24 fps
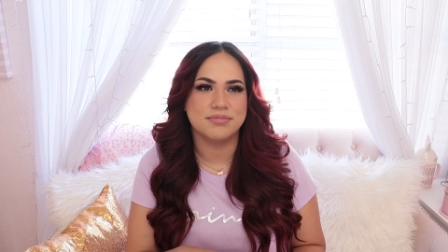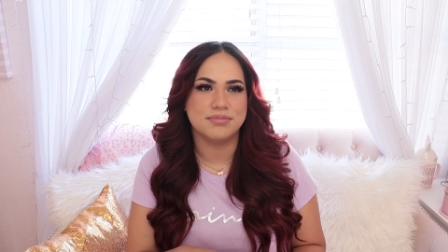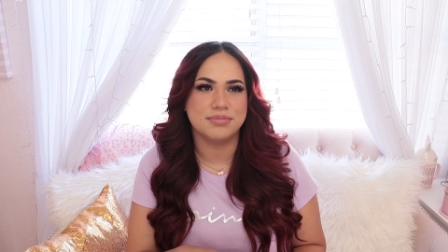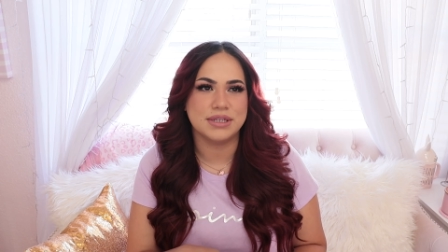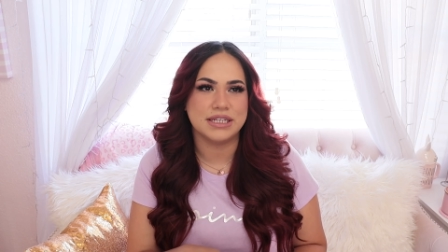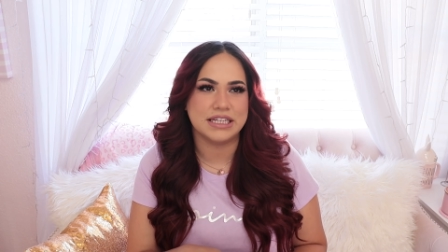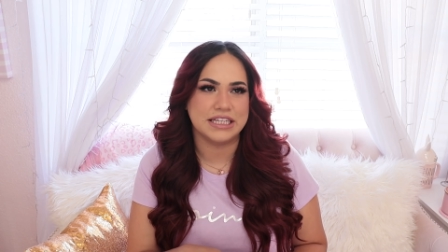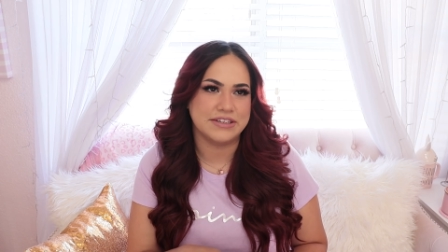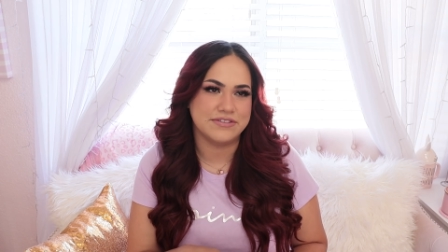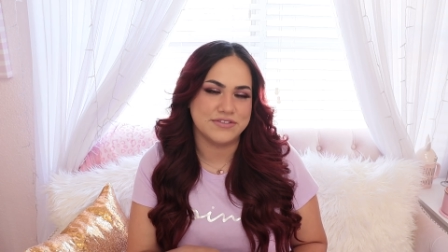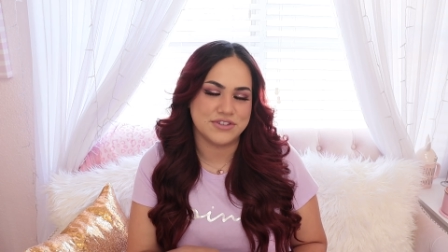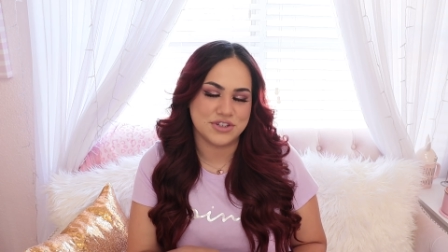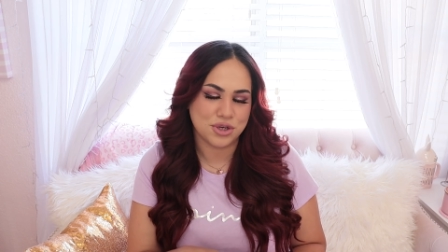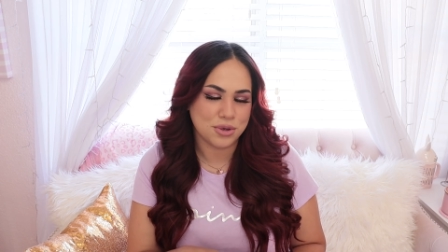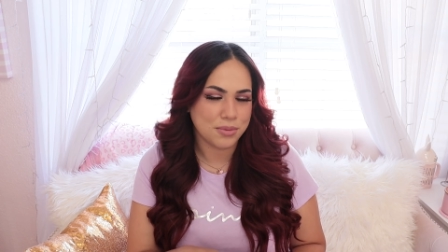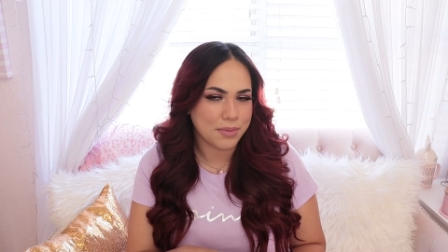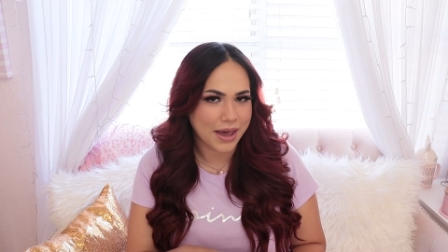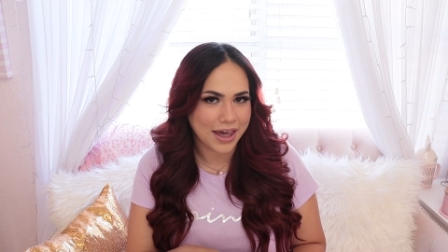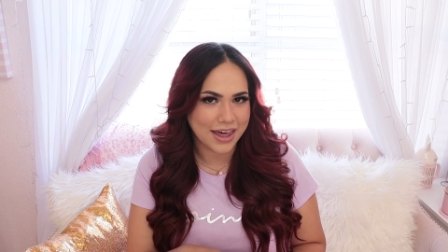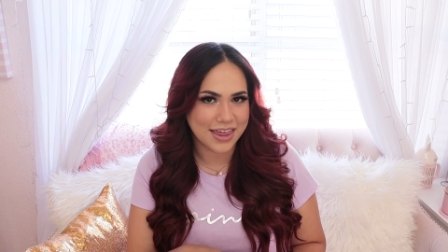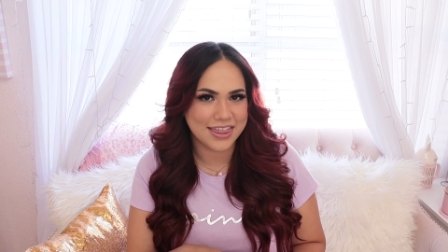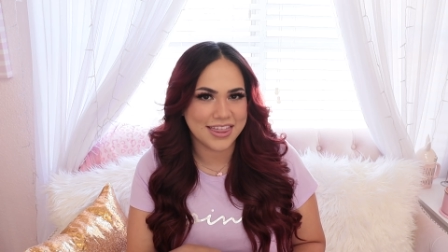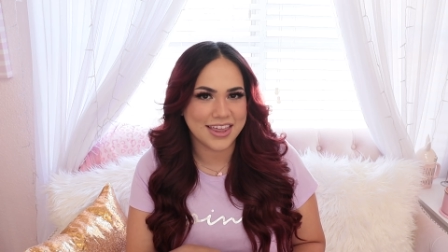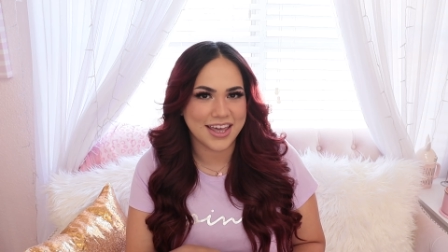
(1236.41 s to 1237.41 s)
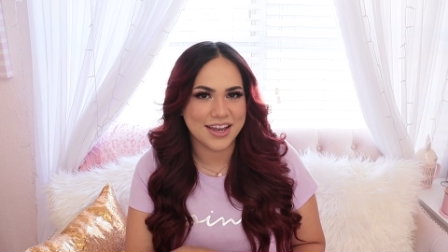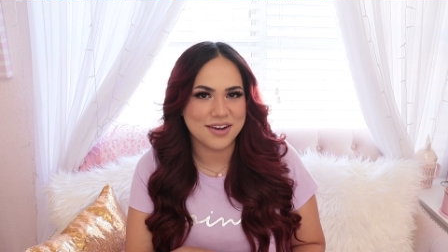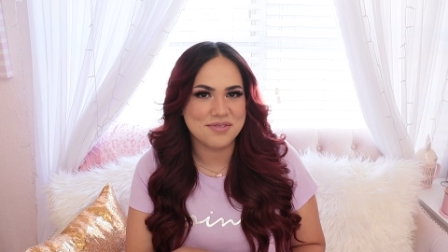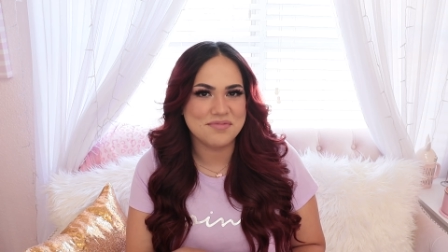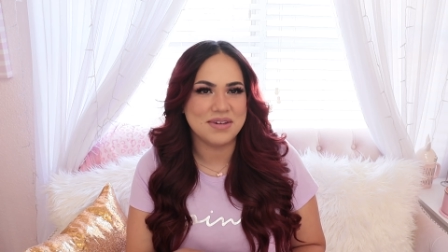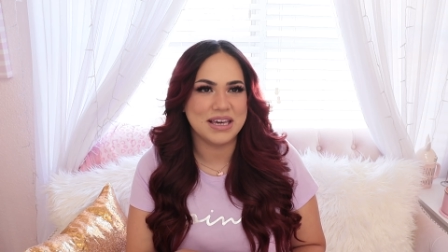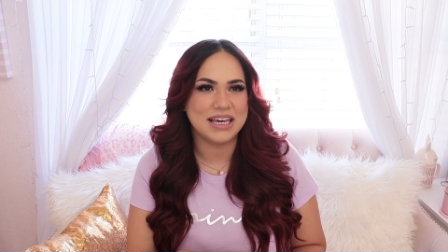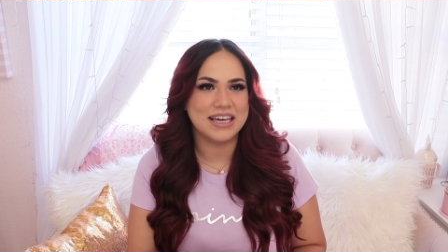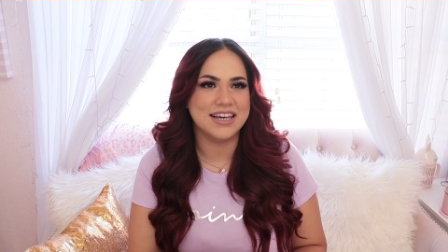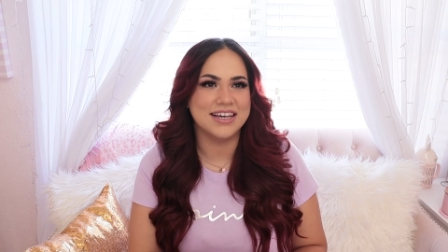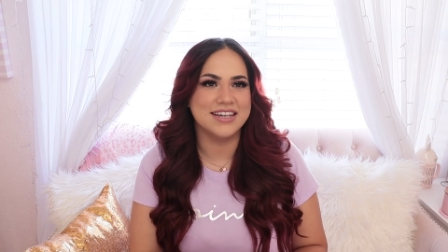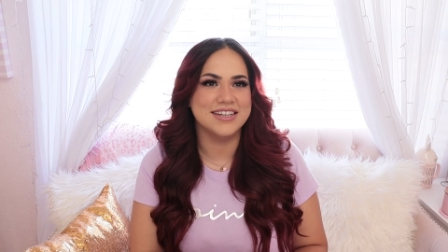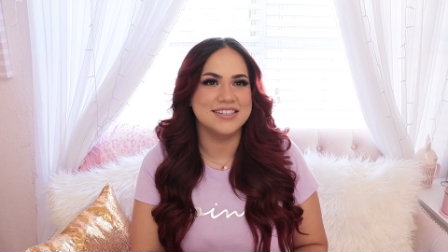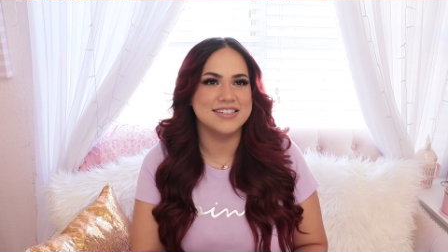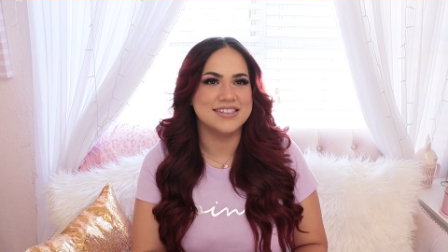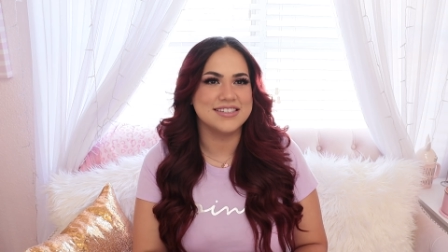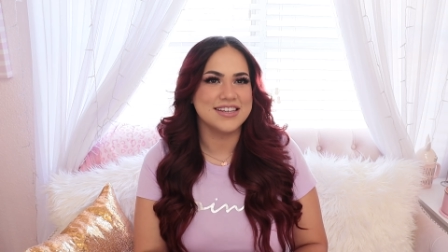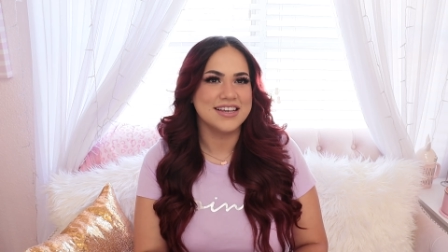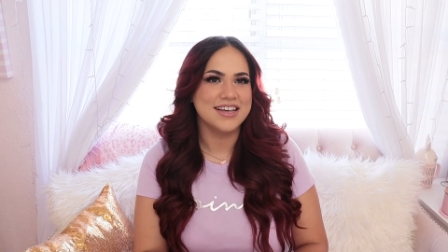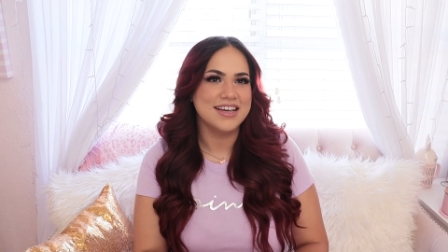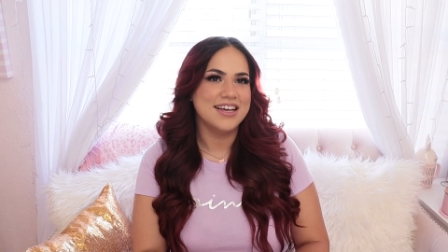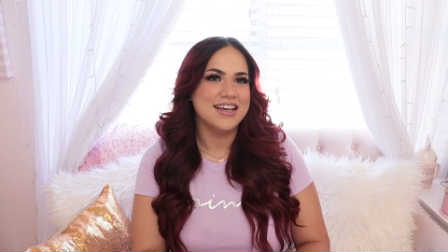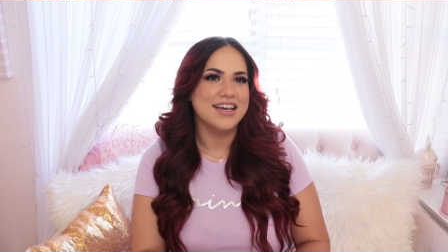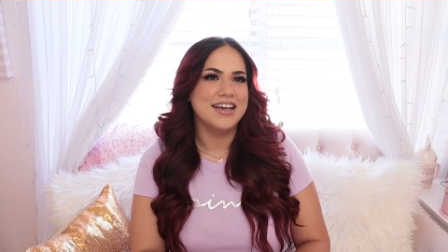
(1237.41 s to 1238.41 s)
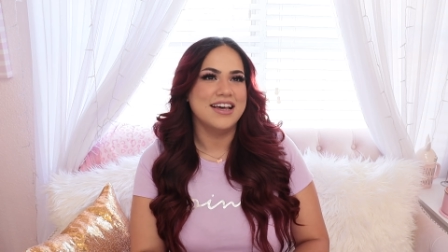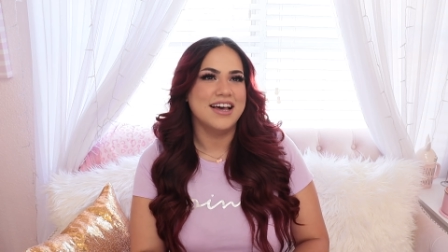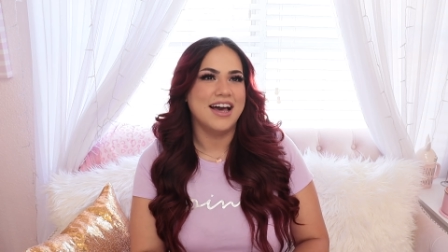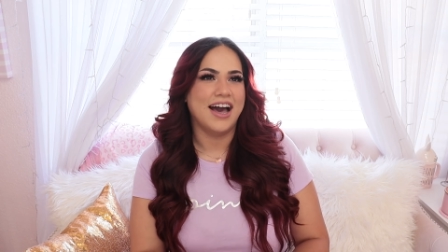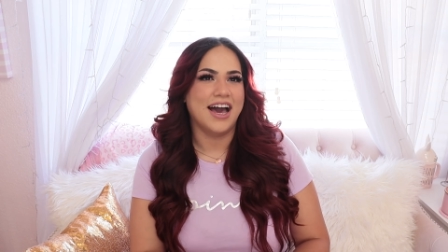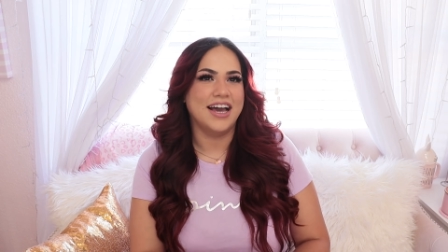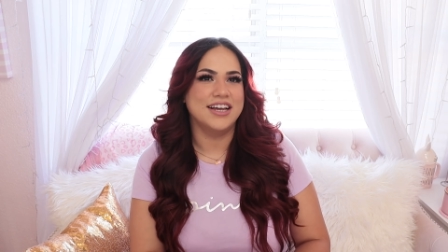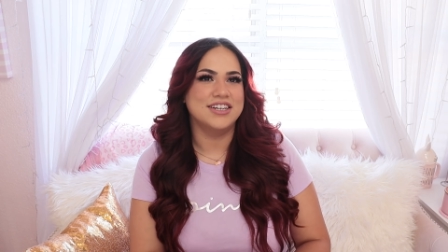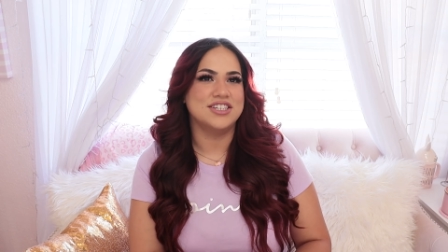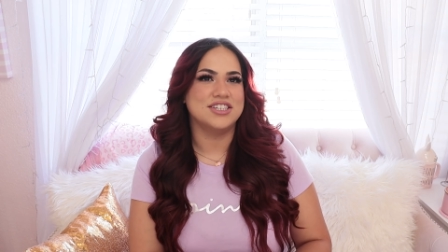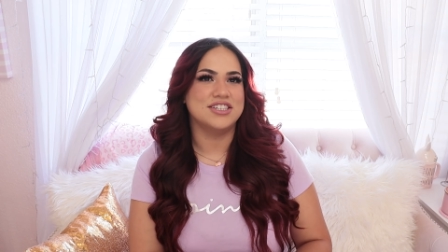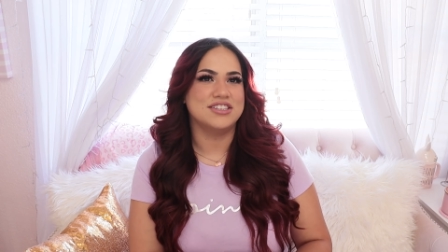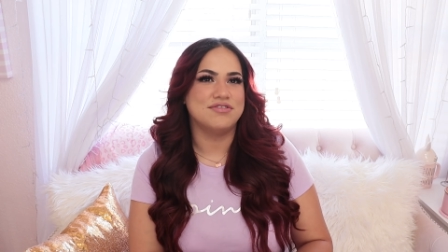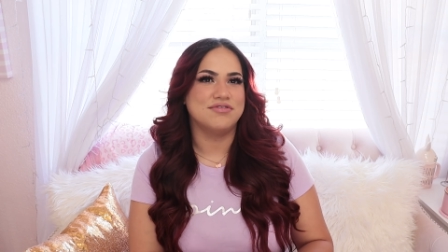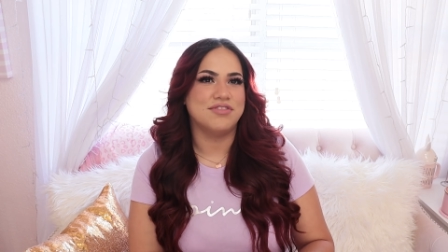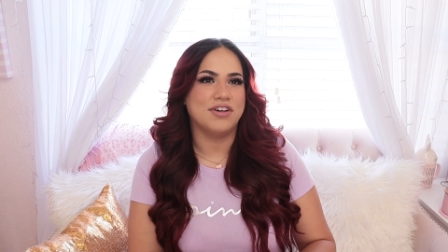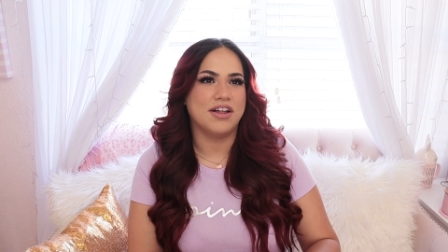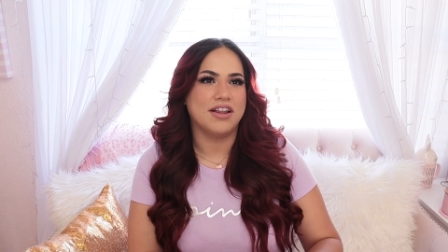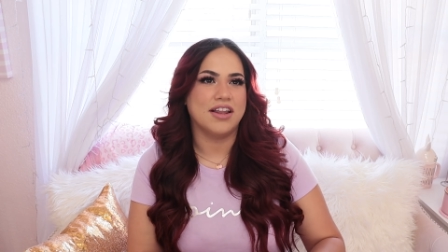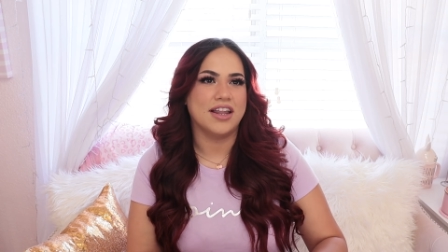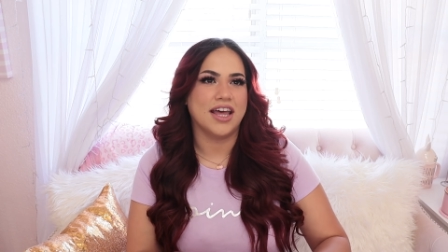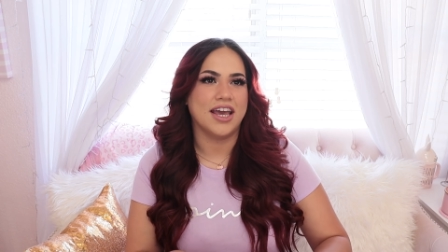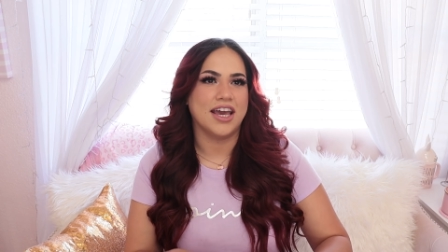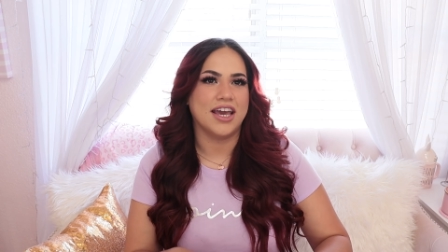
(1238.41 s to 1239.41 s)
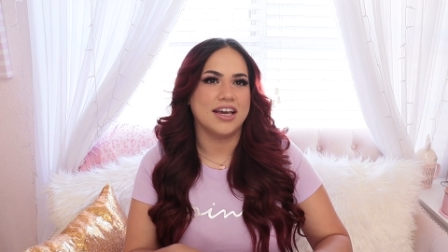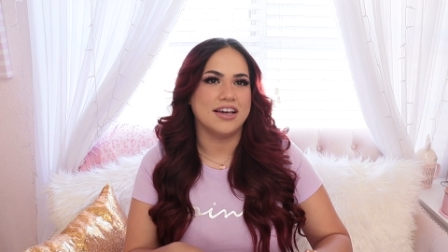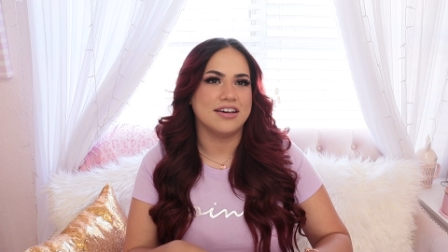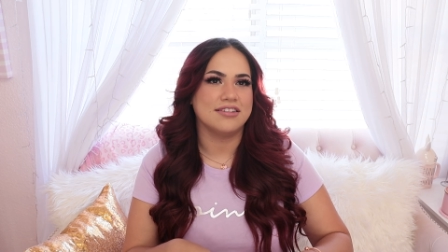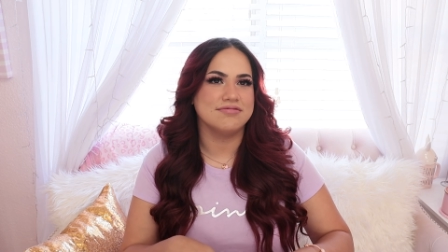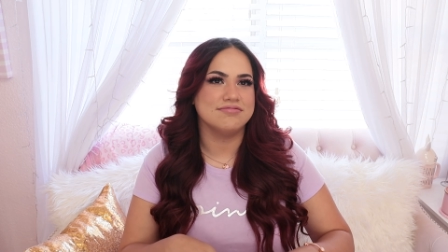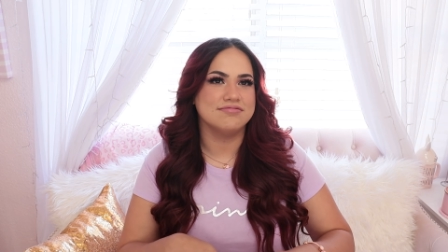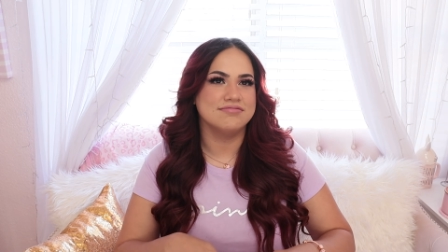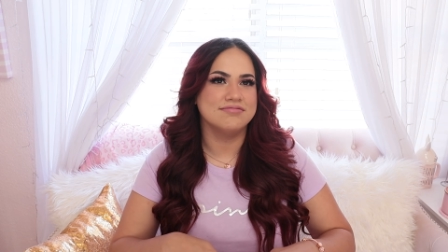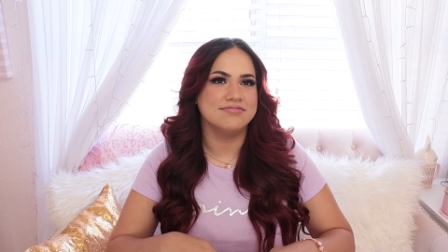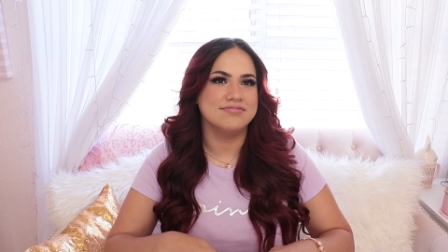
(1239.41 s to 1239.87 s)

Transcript: believed you back then because I just felt like